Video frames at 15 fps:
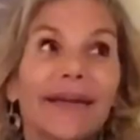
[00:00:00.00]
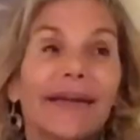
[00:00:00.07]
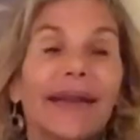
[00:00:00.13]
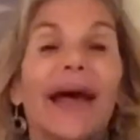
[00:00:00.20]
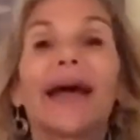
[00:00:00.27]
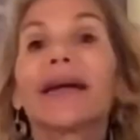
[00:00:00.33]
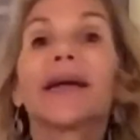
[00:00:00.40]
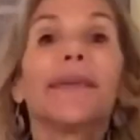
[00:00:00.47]

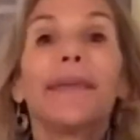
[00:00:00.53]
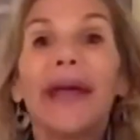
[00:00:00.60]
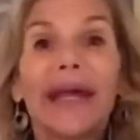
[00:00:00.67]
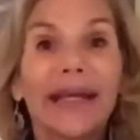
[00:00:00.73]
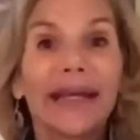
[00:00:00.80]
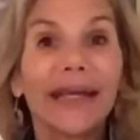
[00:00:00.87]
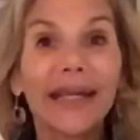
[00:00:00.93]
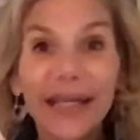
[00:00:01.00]
that can
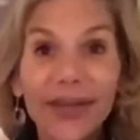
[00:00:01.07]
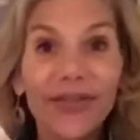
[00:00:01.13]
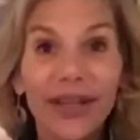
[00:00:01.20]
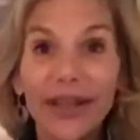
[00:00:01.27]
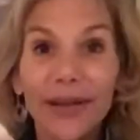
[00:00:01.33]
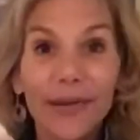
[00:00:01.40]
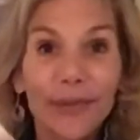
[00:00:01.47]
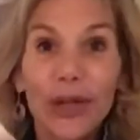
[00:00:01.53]
make
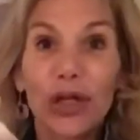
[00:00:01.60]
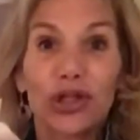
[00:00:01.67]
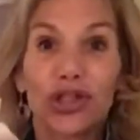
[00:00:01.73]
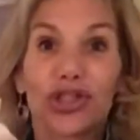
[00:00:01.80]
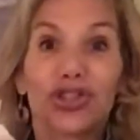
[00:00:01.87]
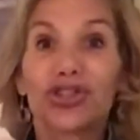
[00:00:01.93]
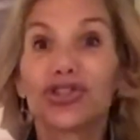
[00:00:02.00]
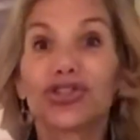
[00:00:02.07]
even the
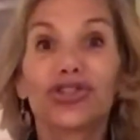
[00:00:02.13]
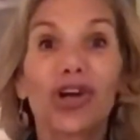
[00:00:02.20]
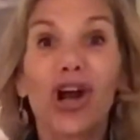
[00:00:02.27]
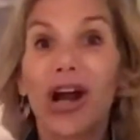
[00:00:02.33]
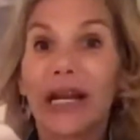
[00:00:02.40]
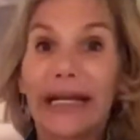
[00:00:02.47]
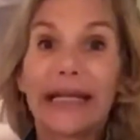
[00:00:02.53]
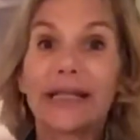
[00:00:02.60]
most
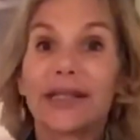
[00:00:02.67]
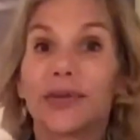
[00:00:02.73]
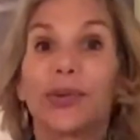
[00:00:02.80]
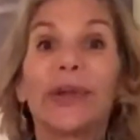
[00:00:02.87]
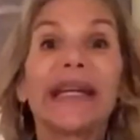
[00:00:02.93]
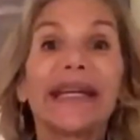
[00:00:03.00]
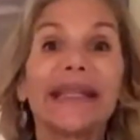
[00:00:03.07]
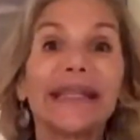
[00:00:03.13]
strongest
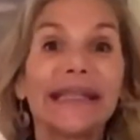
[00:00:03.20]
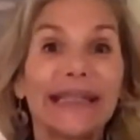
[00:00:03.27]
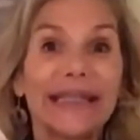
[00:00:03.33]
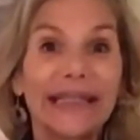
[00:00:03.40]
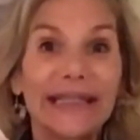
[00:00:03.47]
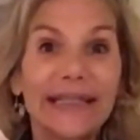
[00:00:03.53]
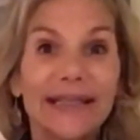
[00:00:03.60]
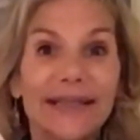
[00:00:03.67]
weak in the
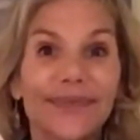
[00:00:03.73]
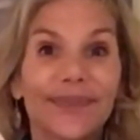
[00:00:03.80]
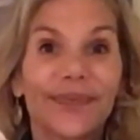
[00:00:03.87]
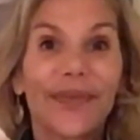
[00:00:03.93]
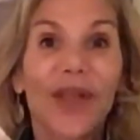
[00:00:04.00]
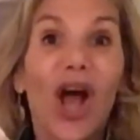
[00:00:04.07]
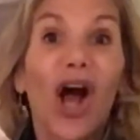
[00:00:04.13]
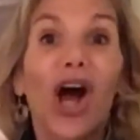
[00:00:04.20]
knees,
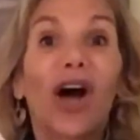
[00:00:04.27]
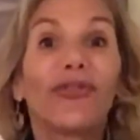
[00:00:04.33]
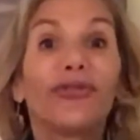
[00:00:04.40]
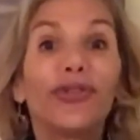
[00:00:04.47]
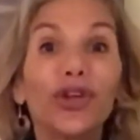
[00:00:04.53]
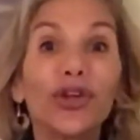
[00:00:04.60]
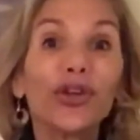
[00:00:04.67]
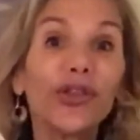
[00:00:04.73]
a
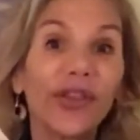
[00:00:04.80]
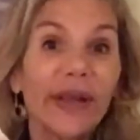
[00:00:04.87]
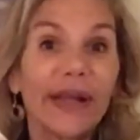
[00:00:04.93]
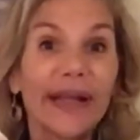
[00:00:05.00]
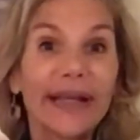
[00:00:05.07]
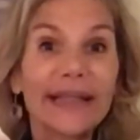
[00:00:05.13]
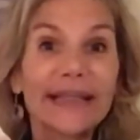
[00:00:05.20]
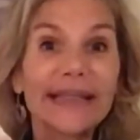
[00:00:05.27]
few
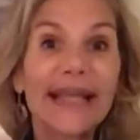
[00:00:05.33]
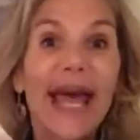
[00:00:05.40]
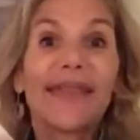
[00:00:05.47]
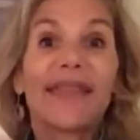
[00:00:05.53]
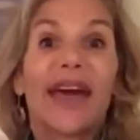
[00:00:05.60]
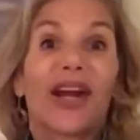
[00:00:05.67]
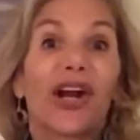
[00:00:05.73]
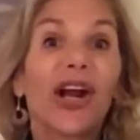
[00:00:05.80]
things
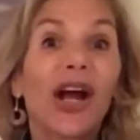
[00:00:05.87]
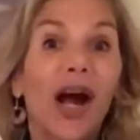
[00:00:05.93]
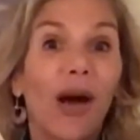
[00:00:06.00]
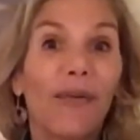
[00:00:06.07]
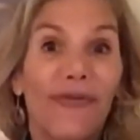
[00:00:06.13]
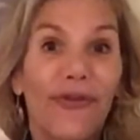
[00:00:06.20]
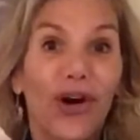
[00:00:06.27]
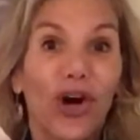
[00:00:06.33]
that are
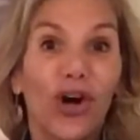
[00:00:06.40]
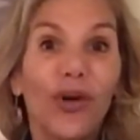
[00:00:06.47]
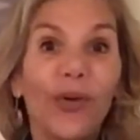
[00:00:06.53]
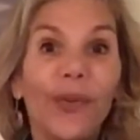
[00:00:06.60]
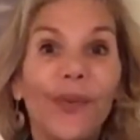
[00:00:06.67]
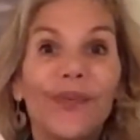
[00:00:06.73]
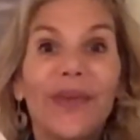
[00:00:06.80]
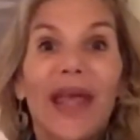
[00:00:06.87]

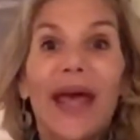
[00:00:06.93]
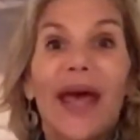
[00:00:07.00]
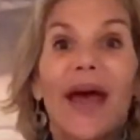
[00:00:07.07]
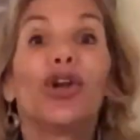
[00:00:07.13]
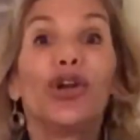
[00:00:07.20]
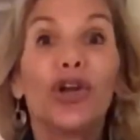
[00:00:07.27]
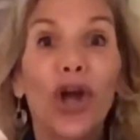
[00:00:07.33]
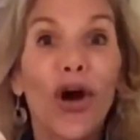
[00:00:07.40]
helpful:
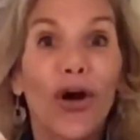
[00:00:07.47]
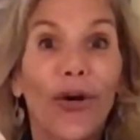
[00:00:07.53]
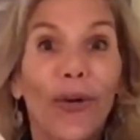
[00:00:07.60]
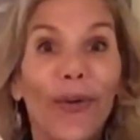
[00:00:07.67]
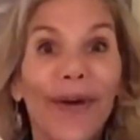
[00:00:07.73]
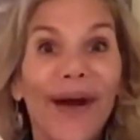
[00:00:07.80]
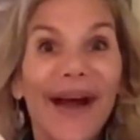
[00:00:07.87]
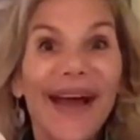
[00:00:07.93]

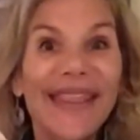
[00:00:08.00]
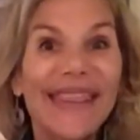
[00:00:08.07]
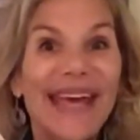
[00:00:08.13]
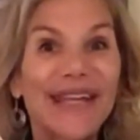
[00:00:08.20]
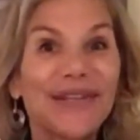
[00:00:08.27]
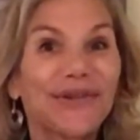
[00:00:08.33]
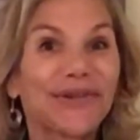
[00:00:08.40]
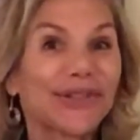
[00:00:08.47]
know
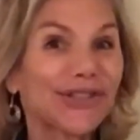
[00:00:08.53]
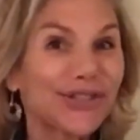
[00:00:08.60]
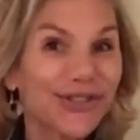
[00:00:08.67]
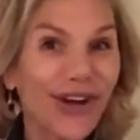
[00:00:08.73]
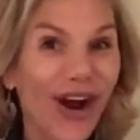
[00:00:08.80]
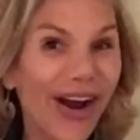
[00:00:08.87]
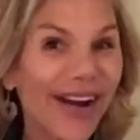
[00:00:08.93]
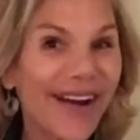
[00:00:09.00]
that you are
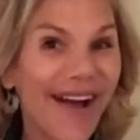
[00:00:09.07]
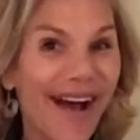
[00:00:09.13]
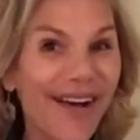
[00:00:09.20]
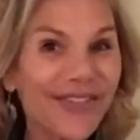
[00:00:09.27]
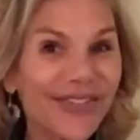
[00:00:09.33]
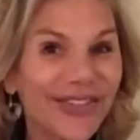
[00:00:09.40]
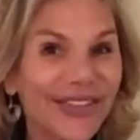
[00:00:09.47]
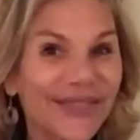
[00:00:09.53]
strong enough,
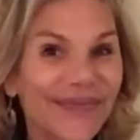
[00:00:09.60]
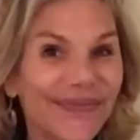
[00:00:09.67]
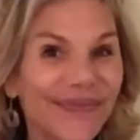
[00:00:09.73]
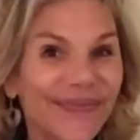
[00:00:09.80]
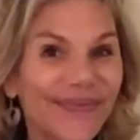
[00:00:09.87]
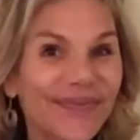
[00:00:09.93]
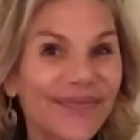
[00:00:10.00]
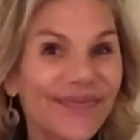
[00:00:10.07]

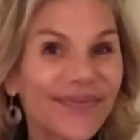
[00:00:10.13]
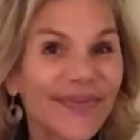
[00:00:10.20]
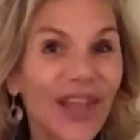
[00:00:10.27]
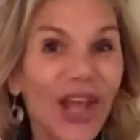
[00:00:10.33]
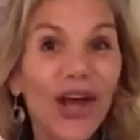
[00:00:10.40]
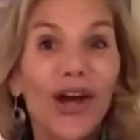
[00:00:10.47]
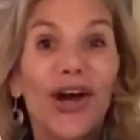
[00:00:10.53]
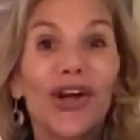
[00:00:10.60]

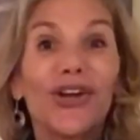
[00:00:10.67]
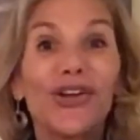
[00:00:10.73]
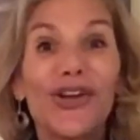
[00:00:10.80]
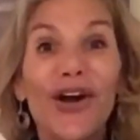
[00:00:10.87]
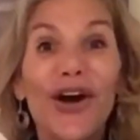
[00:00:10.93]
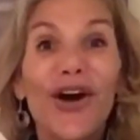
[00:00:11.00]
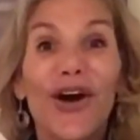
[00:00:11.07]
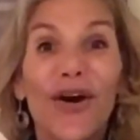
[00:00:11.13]

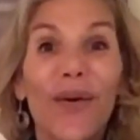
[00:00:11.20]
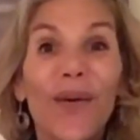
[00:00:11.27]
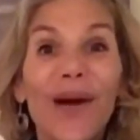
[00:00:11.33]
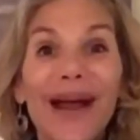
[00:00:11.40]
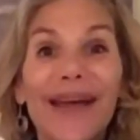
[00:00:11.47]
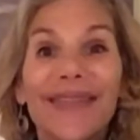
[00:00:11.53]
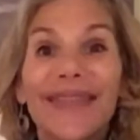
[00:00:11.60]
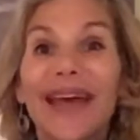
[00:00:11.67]
know
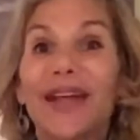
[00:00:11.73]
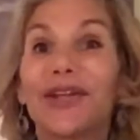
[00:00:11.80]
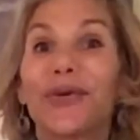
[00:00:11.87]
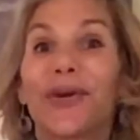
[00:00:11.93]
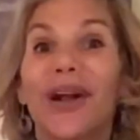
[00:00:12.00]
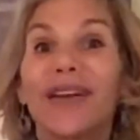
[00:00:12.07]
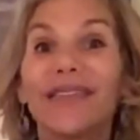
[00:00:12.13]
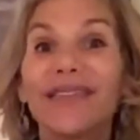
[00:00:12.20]
that you
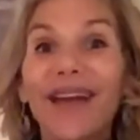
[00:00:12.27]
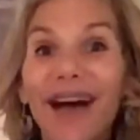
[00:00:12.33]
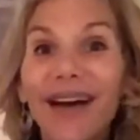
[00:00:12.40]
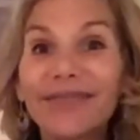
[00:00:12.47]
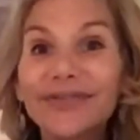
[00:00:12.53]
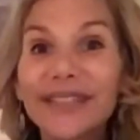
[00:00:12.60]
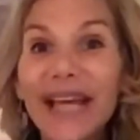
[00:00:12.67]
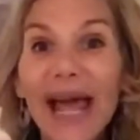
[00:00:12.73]
are
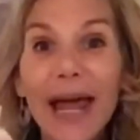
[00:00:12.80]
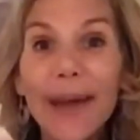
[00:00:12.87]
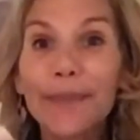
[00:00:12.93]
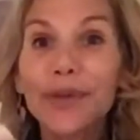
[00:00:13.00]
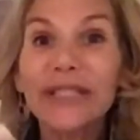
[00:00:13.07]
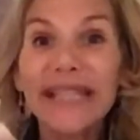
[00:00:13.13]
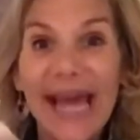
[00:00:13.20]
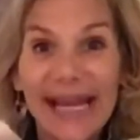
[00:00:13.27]
loved and
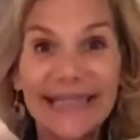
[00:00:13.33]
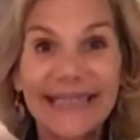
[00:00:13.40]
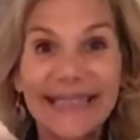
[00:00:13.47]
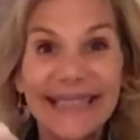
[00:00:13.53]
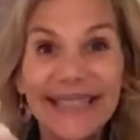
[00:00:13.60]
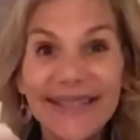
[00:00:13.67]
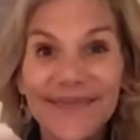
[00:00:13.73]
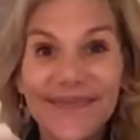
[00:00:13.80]
protected.